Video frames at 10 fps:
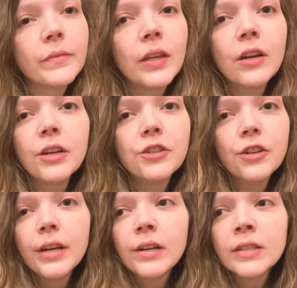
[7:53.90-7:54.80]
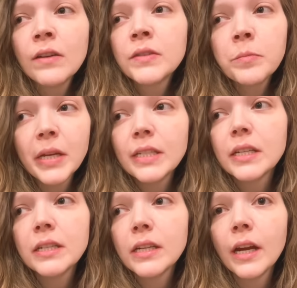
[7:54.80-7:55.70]
you're going to treat yourself to
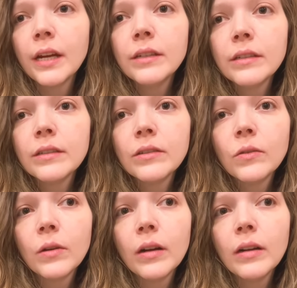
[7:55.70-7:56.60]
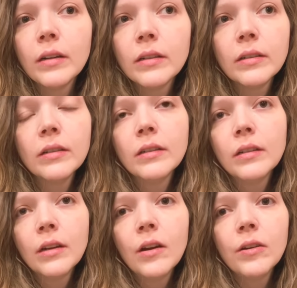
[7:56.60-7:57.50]
pizza tonight, or
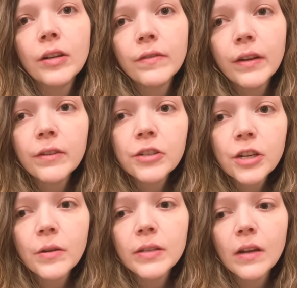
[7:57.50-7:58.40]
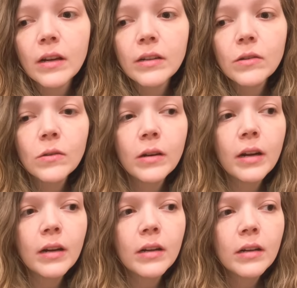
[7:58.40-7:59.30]
oh, your favorite show is on,
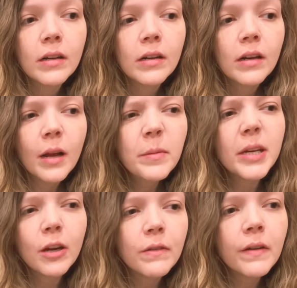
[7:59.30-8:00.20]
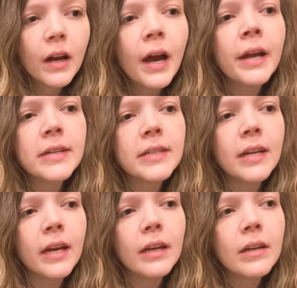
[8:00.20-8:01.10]
or I'm going to go for a hike
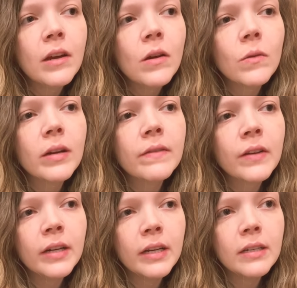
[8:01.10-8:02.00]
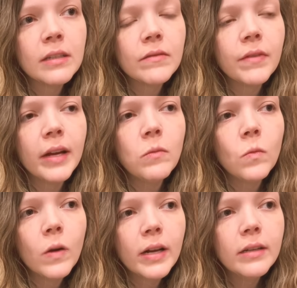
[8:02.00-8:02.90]
today, whatever it is,
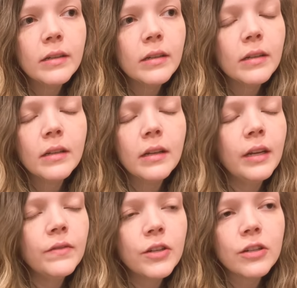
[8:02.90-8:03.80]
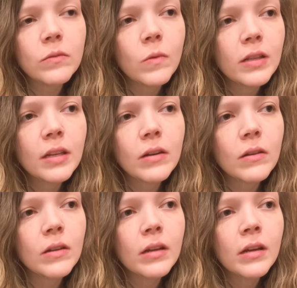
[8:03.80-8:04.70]
find one, even just one little